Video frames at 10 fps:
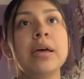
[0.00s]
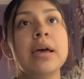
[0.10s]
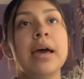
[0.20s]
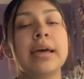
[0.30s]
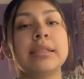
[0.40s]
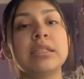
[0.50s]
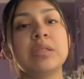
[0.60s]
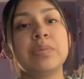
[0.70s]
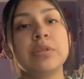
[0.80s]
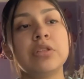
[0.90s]

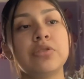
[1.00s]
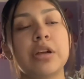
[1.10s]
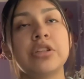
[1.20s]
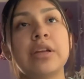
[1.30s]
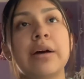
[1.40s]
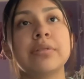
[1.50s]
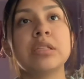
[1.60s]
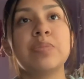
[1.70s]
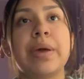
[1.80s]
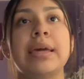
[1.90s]
it's stretched out
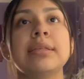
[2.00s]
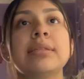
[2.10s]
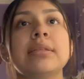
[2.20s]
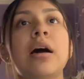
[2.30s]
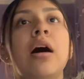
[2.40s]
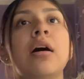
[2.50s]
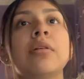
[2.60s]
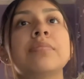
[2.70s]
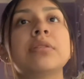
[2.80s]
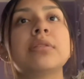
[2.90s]
space.
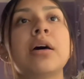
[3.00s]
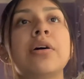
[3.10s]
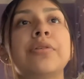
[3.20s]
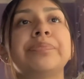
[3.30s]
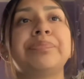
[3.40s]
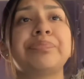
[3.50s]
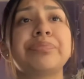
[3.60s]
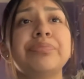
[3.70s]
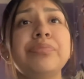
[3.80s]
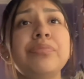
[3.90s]
So
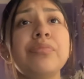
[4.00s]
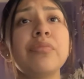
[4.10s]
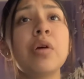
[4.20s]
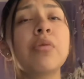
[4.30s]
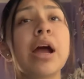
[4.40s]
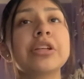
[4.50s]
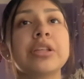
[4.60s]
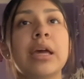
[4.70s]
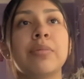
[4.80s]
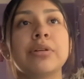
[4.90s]
we're
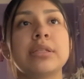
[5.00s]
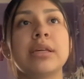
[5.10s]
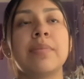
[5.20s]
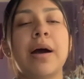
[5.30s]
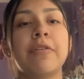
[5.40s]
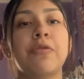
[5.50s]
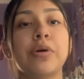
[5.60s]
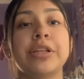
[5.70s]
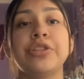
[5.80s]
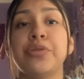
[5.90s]
actually able to see about
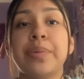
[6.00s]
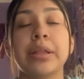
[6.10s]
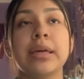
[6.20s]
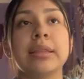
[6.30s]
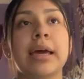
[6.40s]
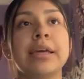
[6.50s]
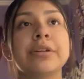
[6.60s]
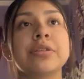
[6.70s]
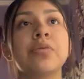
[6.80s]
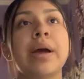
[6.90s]
42 billion light
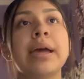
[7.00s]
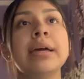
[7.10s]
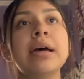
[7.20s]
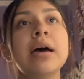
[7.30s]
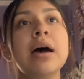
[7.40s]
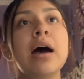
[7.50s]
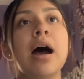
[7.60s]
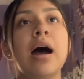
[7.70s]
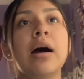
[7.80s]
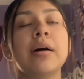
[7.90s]
years away.
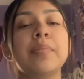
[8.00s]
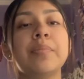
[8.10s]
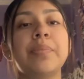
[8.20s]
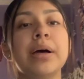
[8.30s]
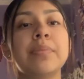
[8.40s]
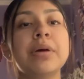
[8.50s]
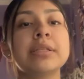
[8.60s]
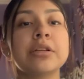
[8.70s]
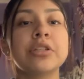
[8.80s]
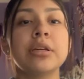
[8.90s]
But
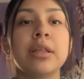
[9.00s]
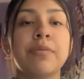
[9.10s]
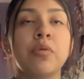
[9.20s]
essentially level